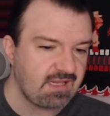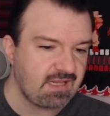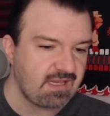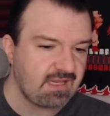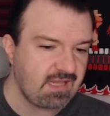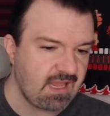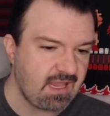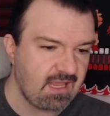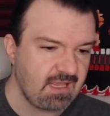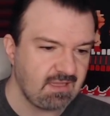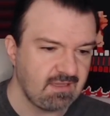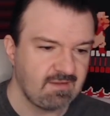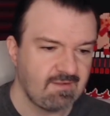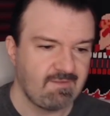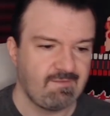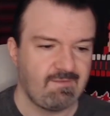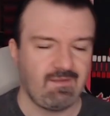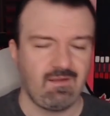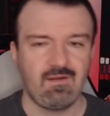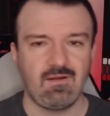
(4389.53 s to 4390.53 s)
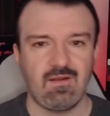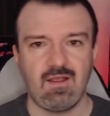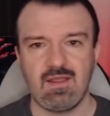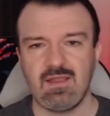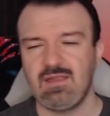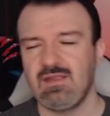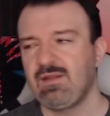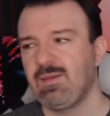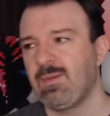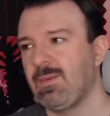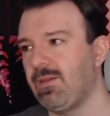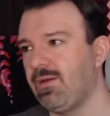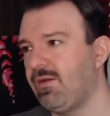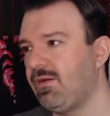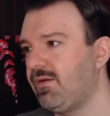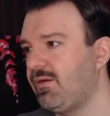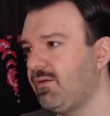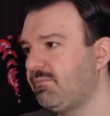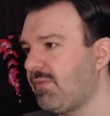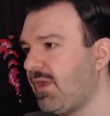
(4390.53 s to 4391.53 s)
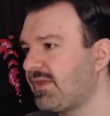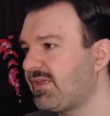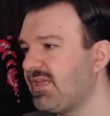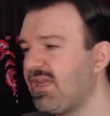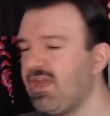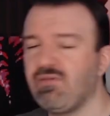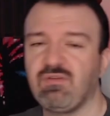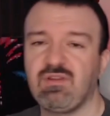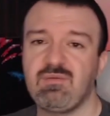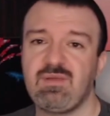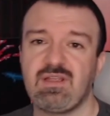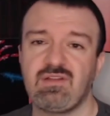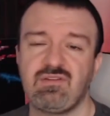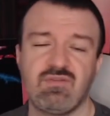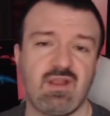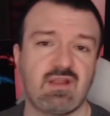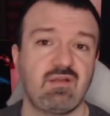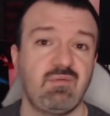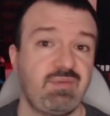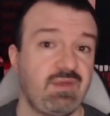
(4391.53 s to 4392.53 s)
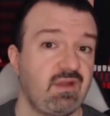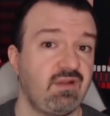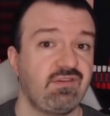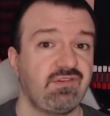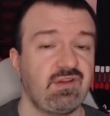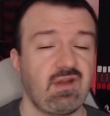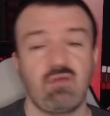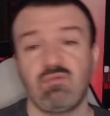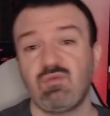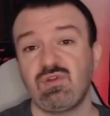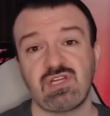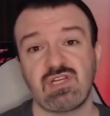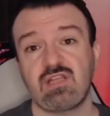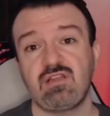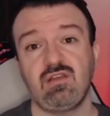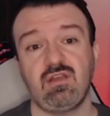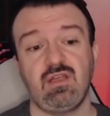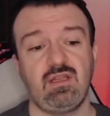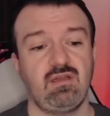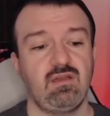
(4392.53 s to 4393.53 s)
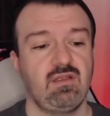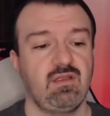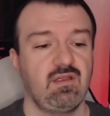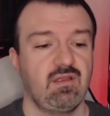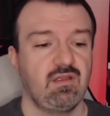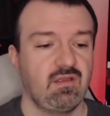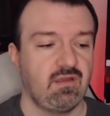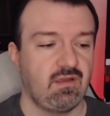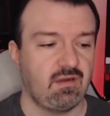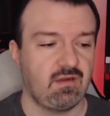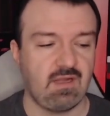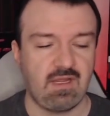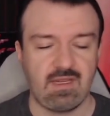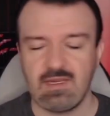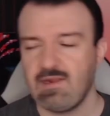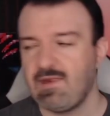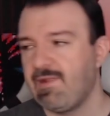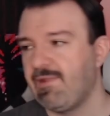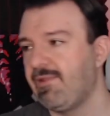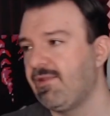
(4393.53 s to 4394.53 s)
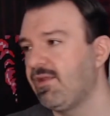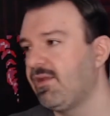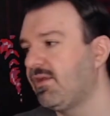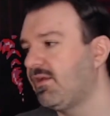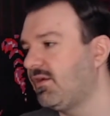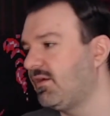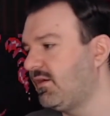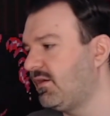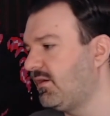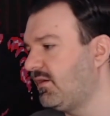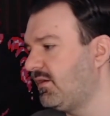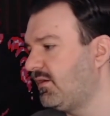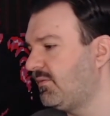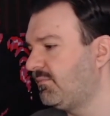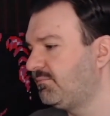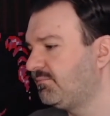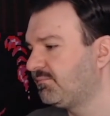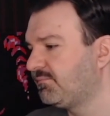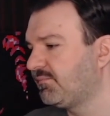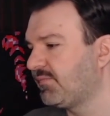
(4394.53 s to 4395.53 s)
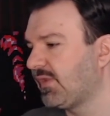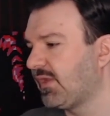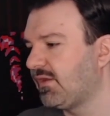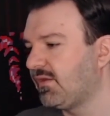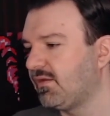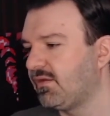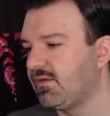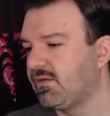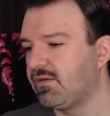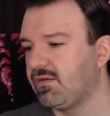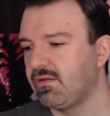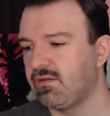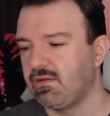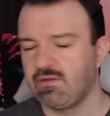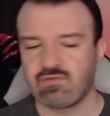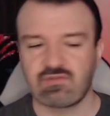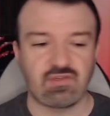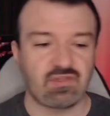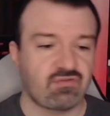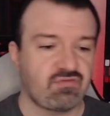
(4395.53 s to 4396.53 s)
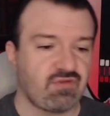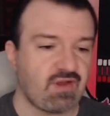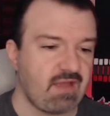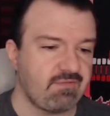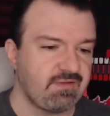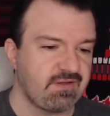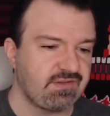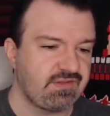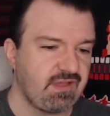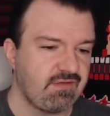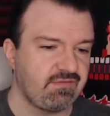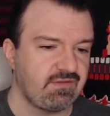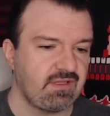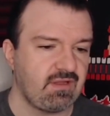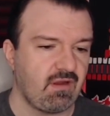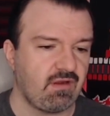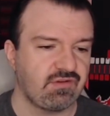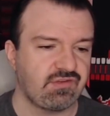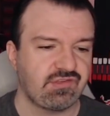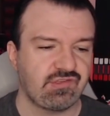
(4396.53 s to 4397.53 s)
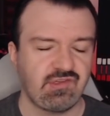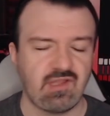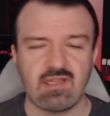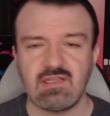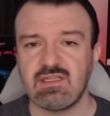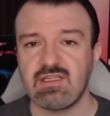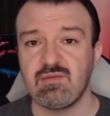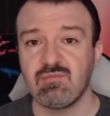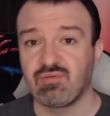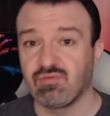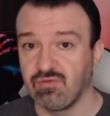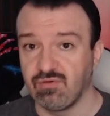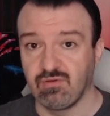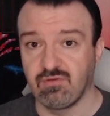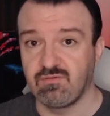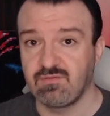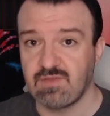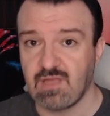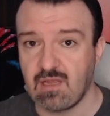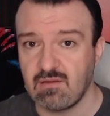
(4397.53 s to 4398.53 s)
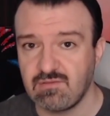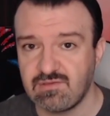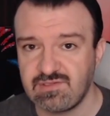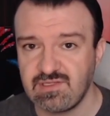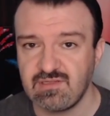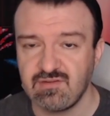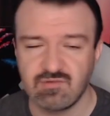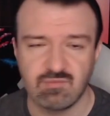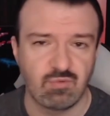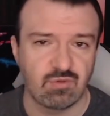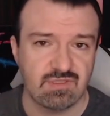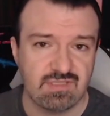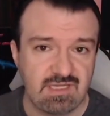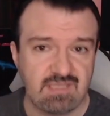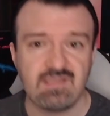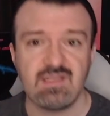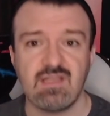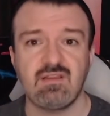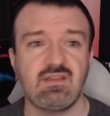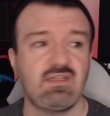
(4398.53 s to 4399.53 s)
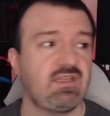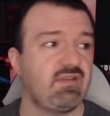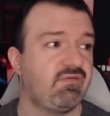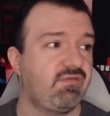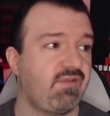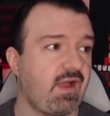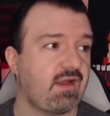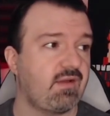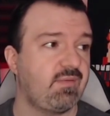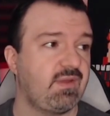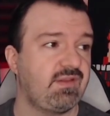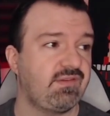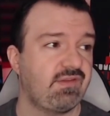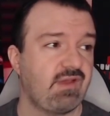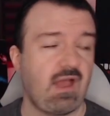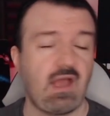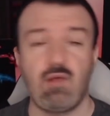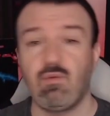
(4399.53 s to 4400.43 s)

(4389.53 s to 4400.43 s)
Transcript: And that, all right. I can't really make a direct comparison. I wish I could. All right. So the graphics definitely are slightly improved. I would say there's more detail in the environments.